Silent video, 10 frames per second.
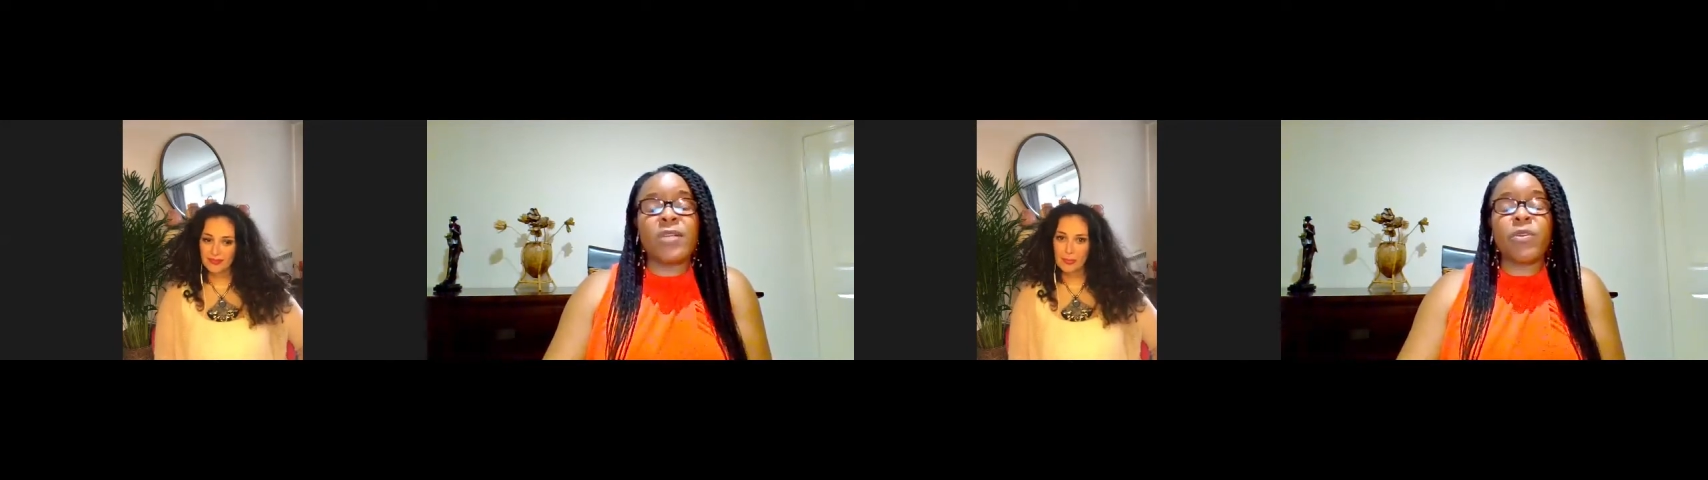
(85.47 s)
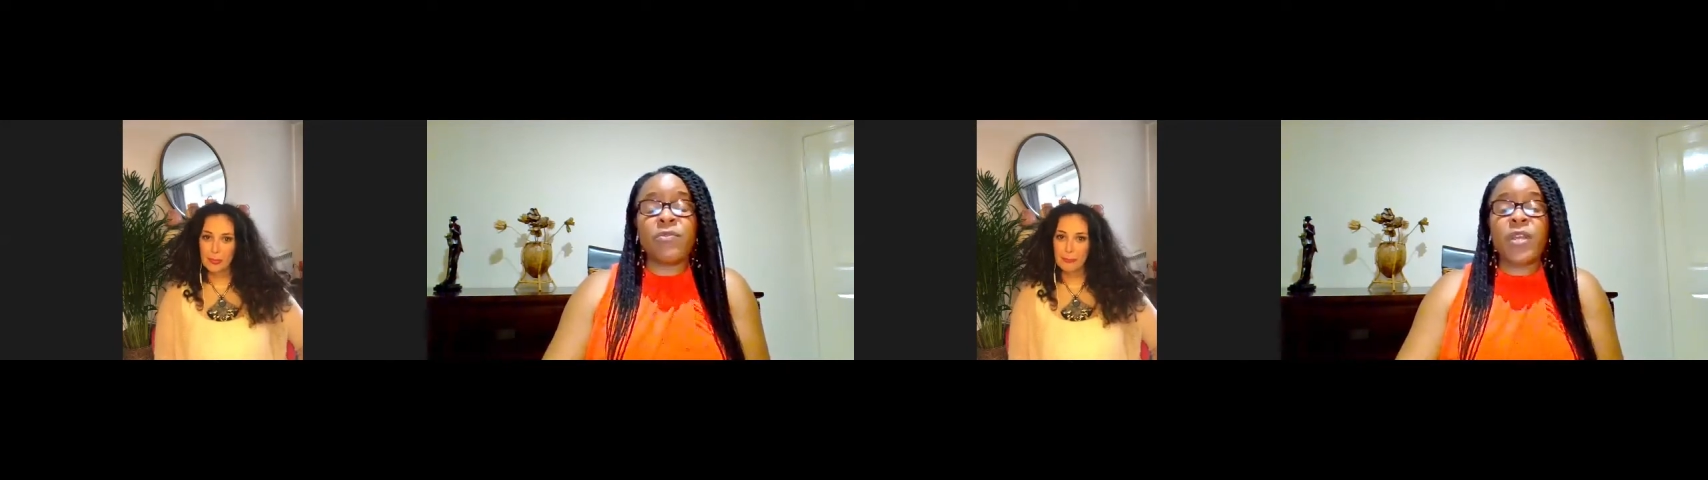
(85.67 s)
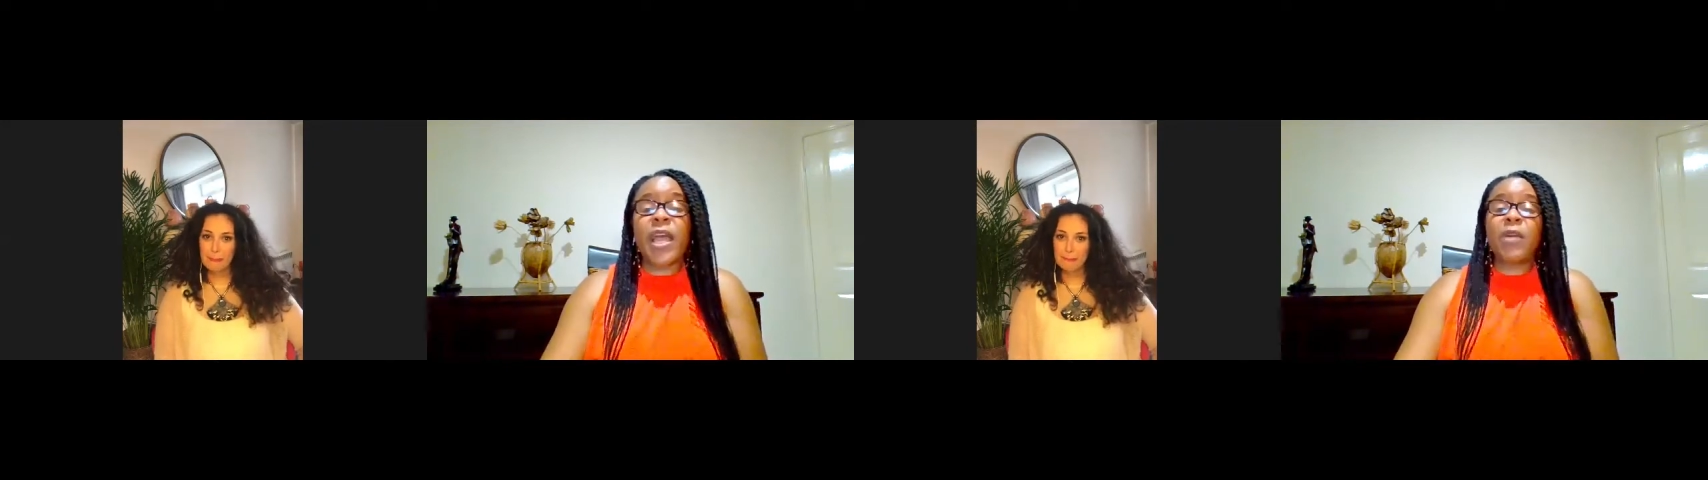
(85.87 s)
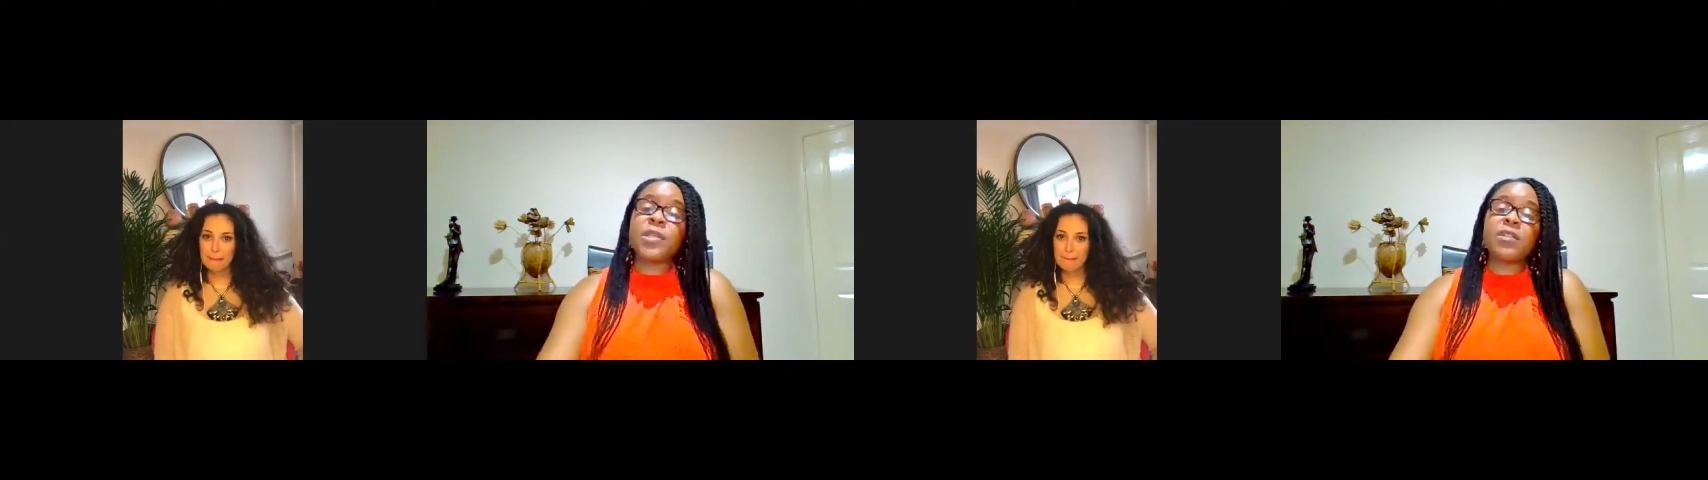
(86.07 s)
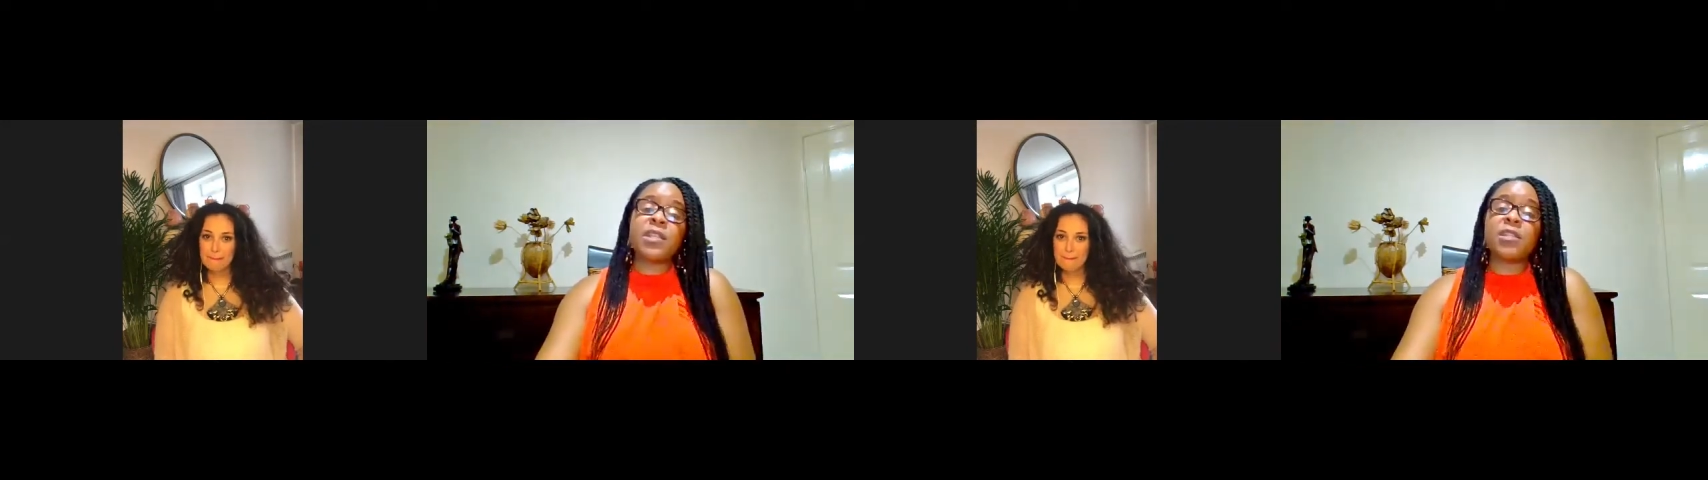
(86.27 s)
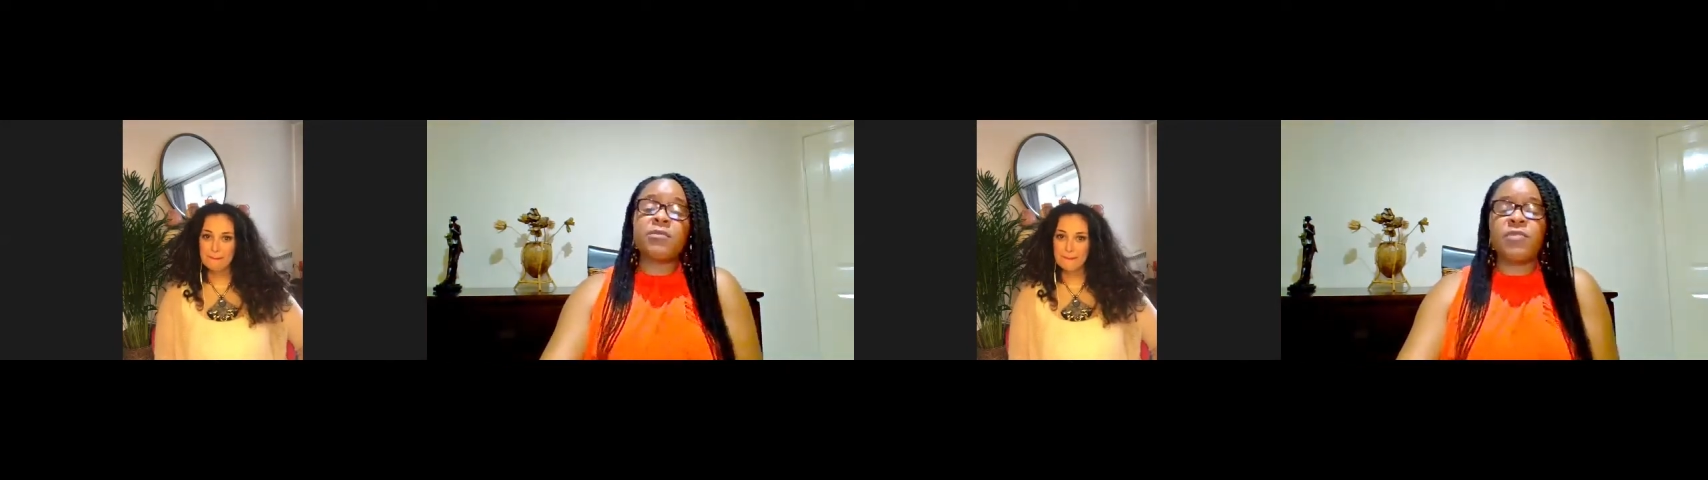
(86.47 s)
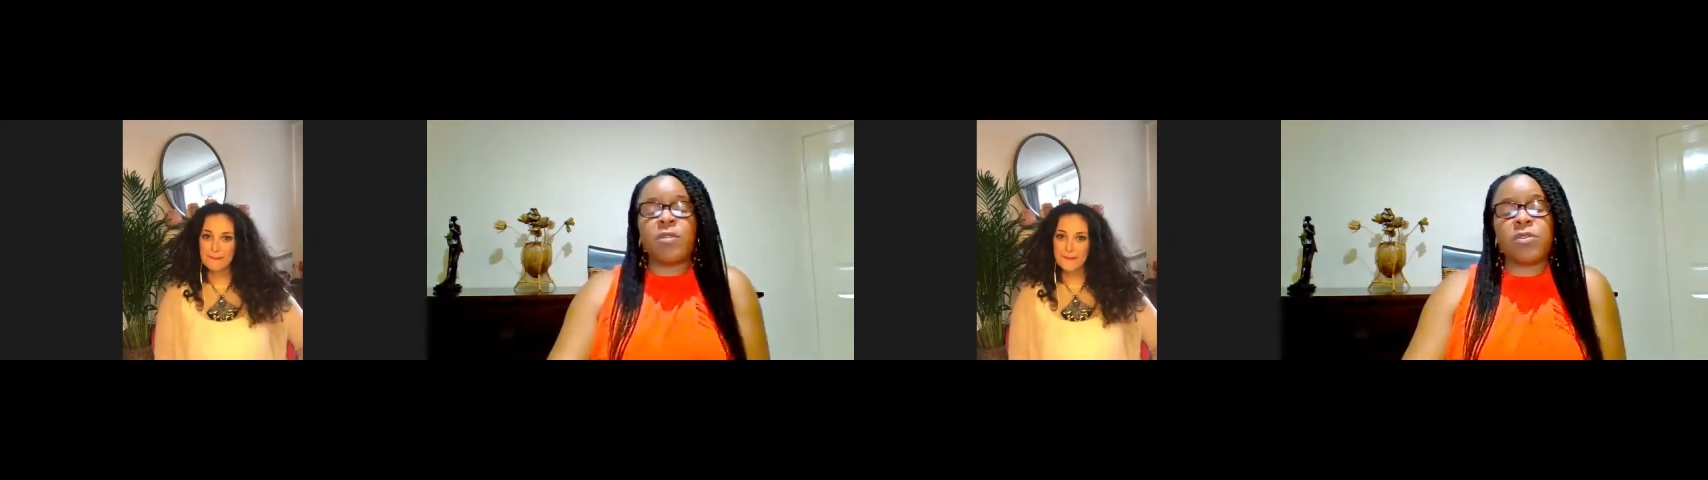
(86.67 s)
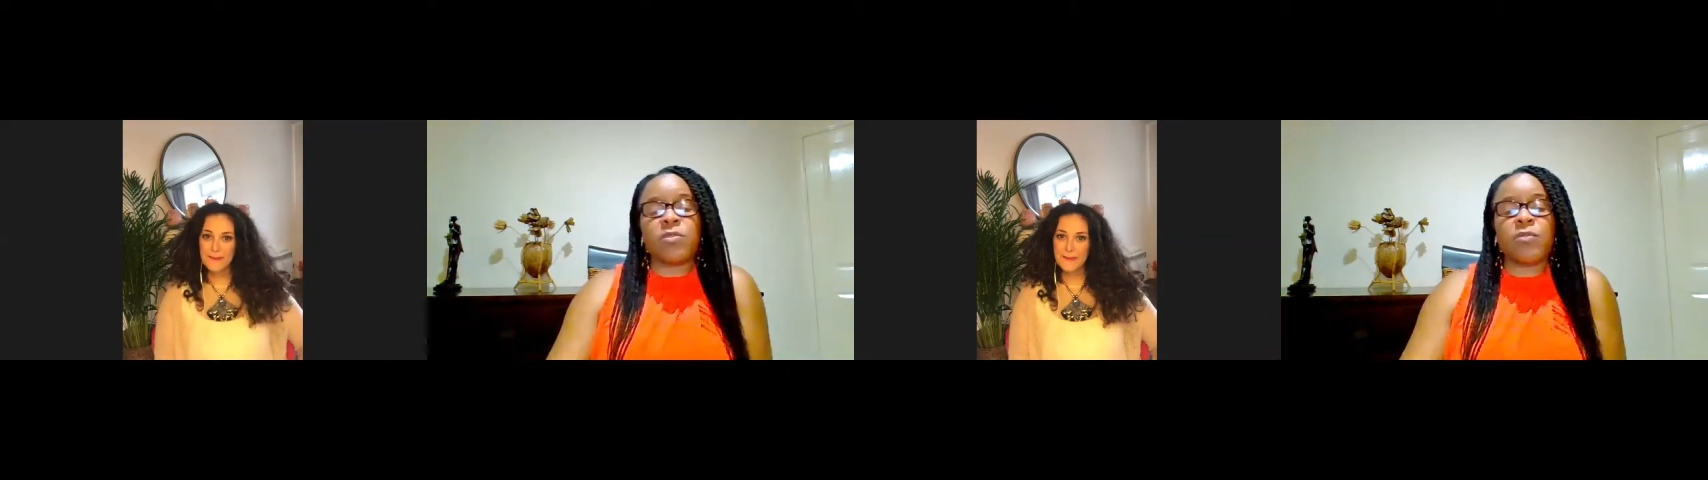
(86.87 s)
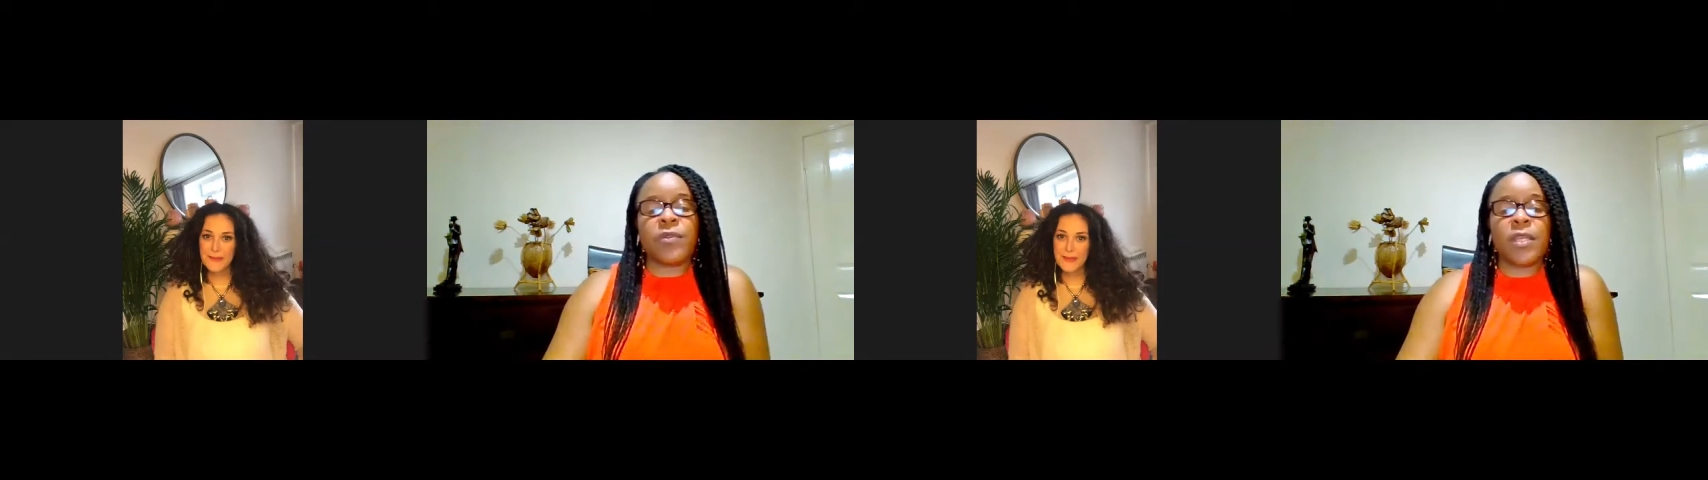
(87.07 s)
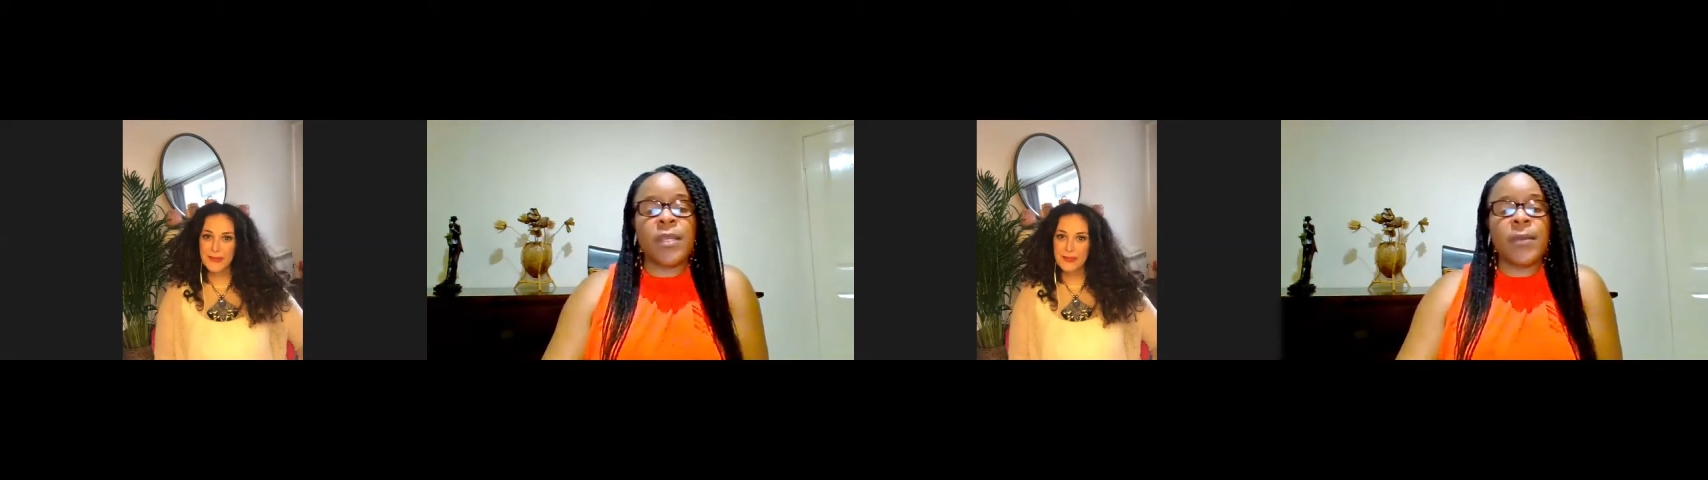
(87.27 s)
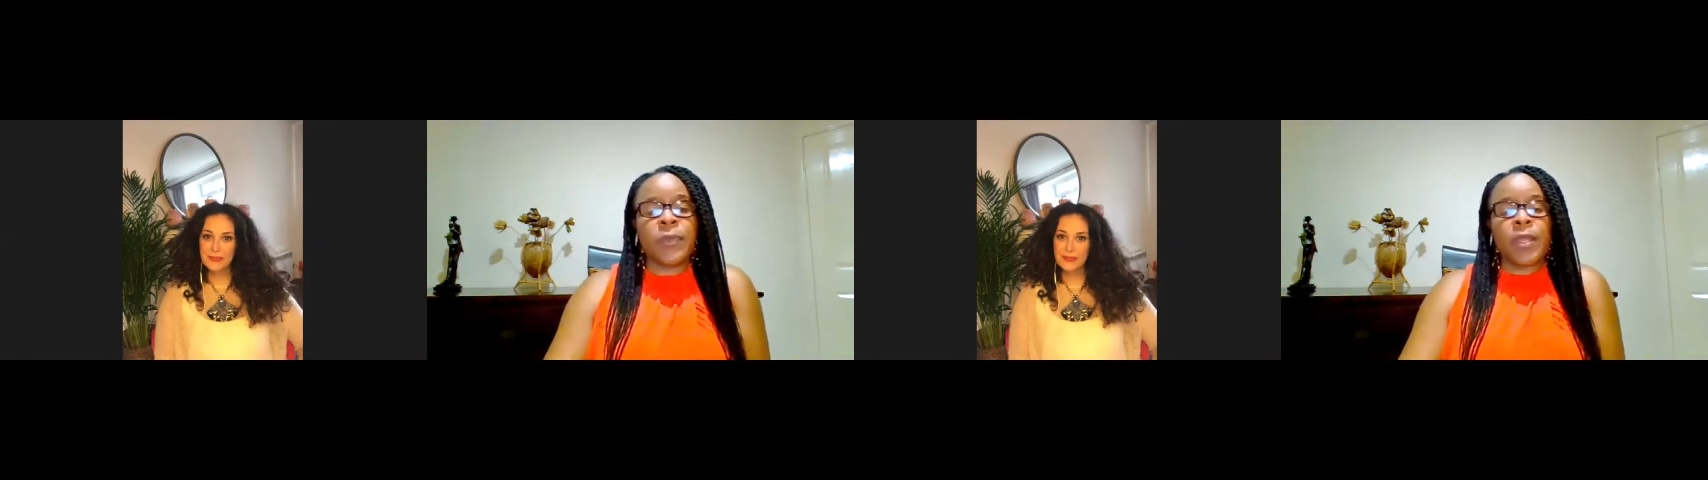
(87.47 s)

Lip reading: And we've carried this philosophy